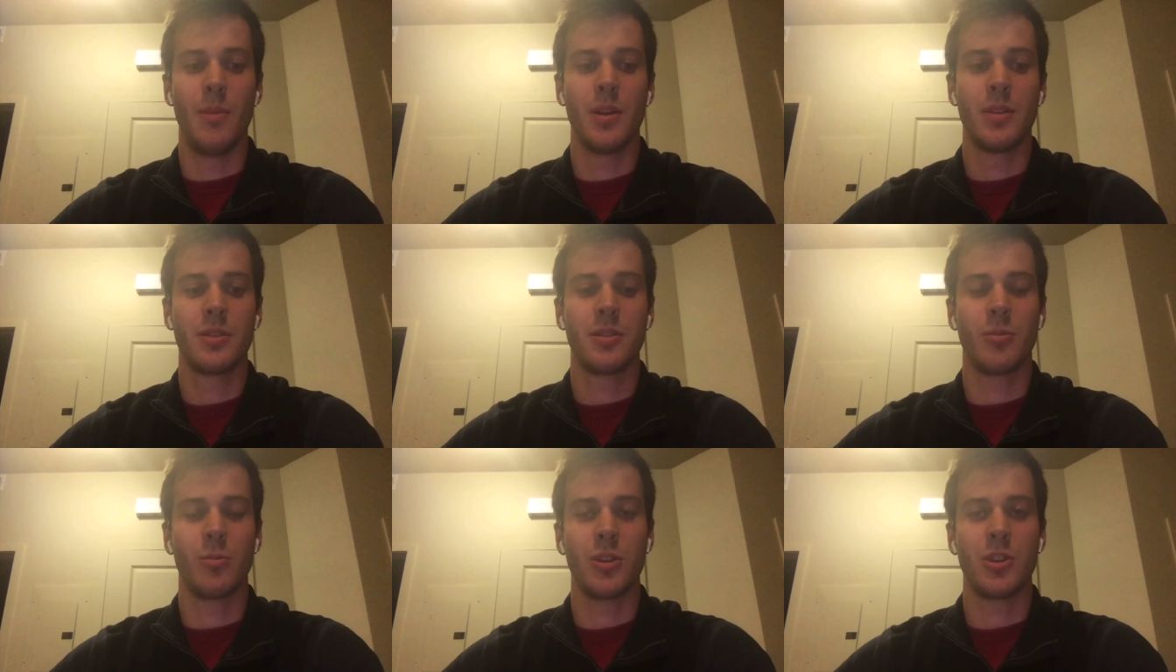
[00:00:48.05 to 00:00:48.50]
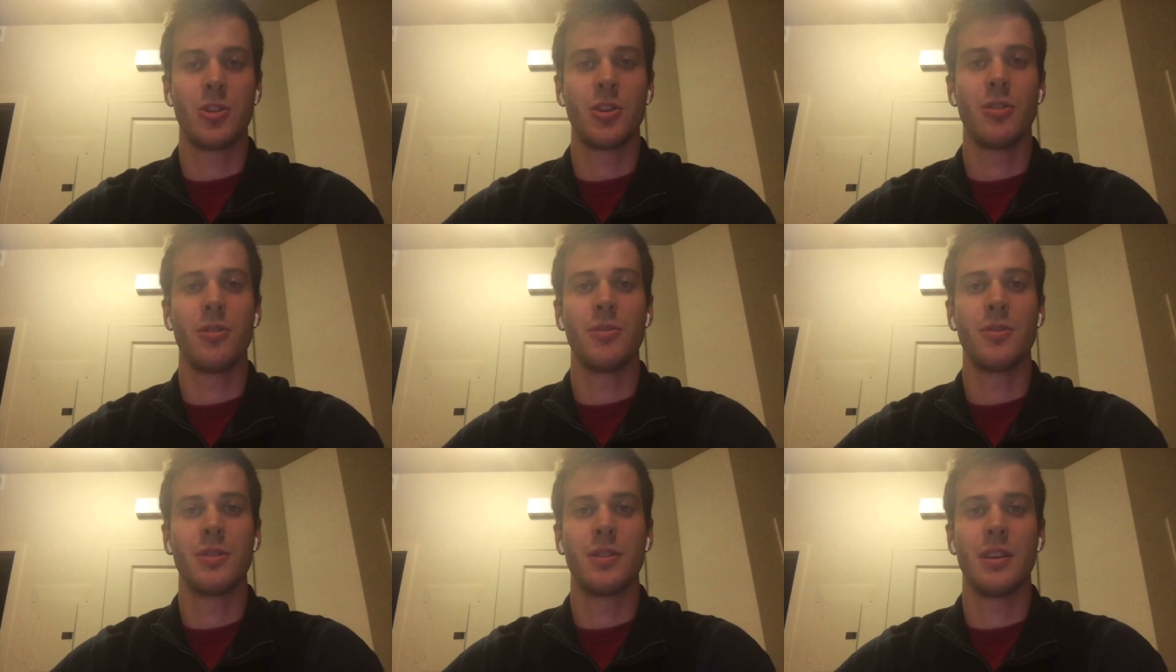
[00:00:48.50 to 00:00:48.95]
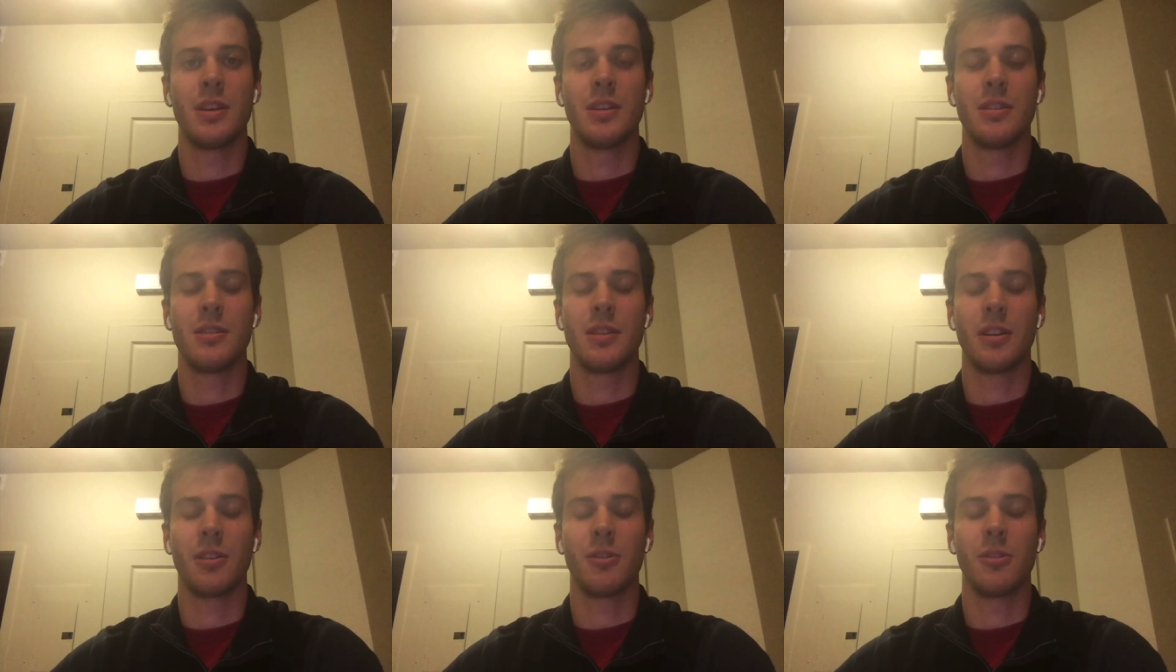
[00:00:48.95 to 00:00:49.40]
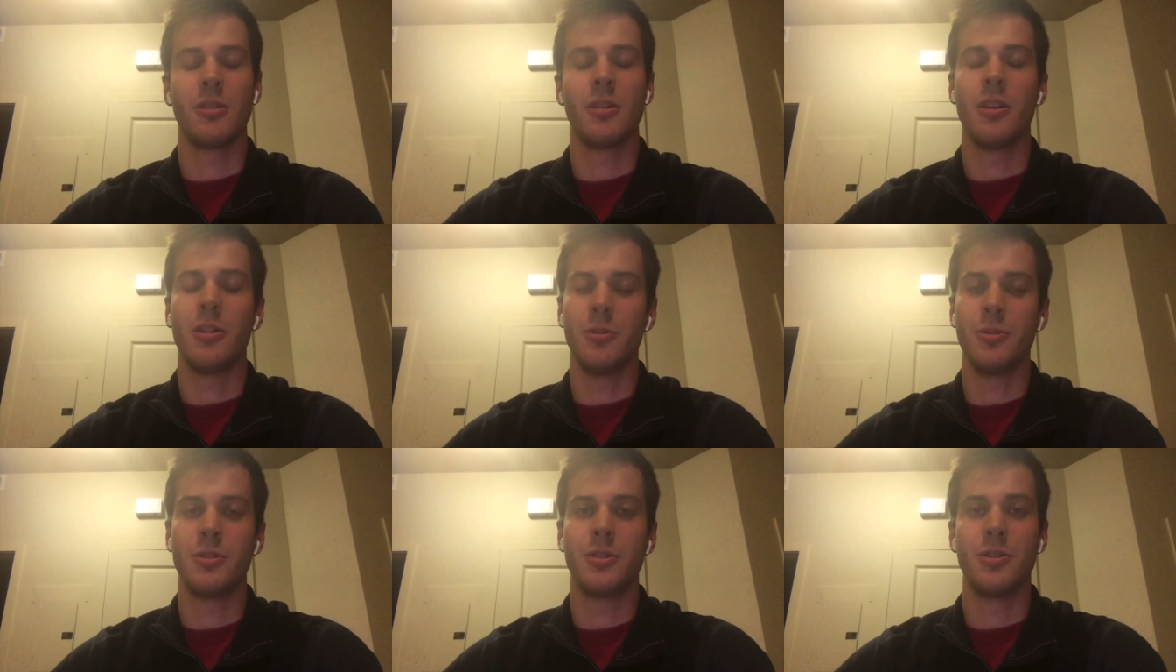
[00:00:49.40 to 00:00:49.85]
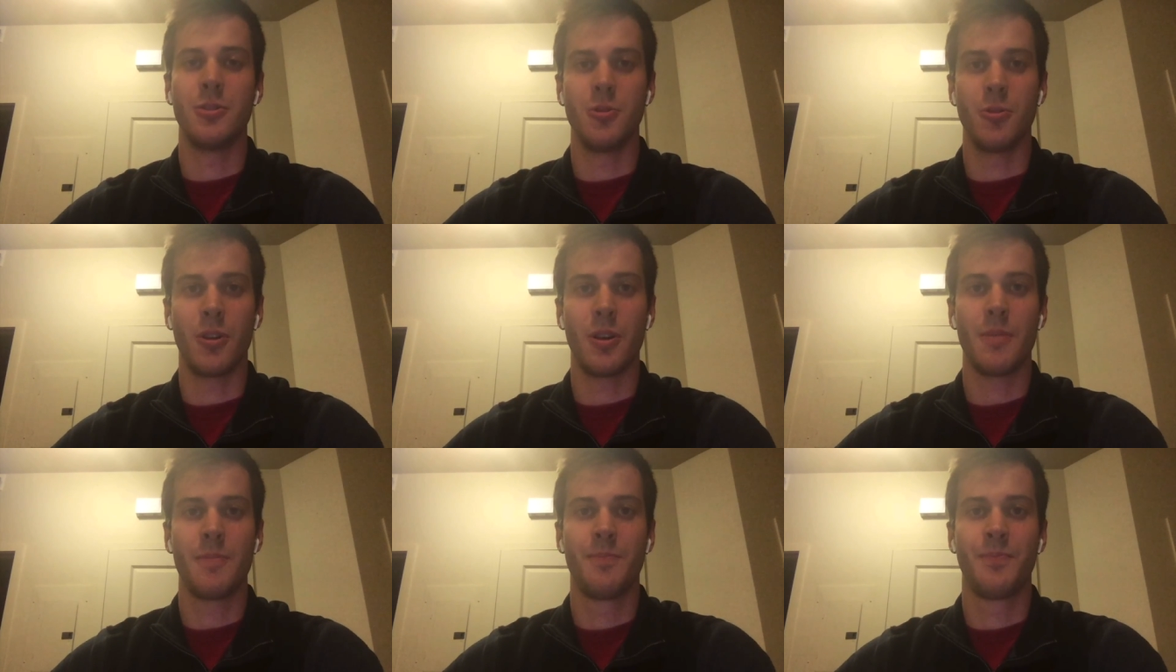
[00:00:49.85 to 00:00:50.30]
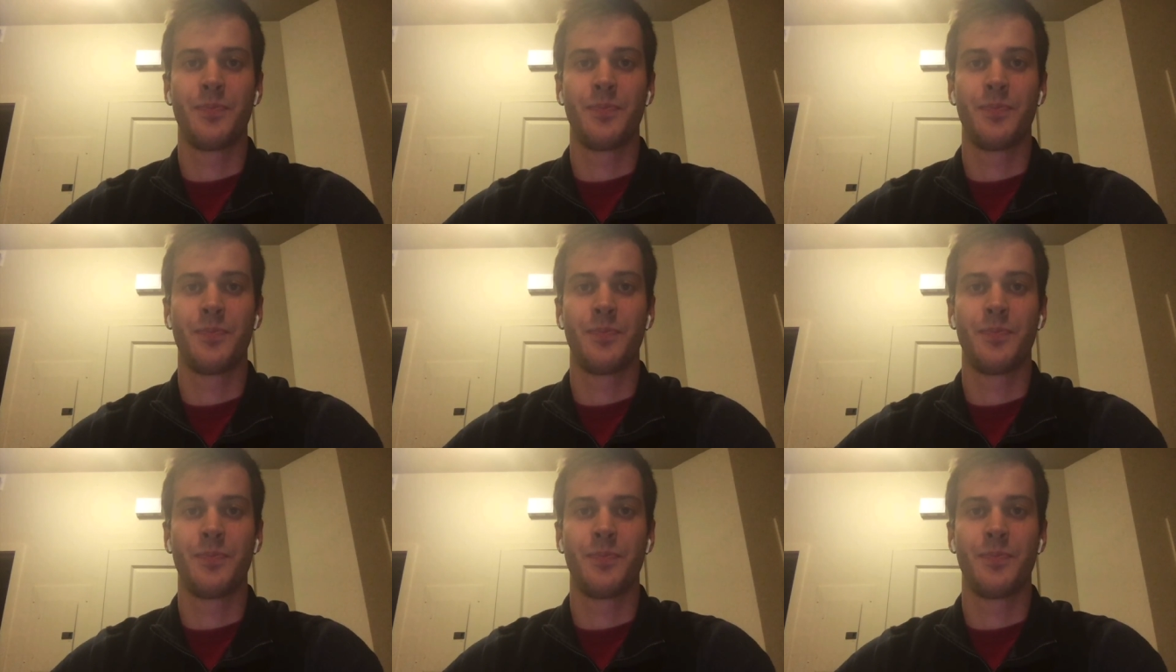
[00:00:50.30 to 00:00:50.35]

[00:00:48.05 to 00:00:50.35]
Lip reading: So we chose the hit single Ode to Joy.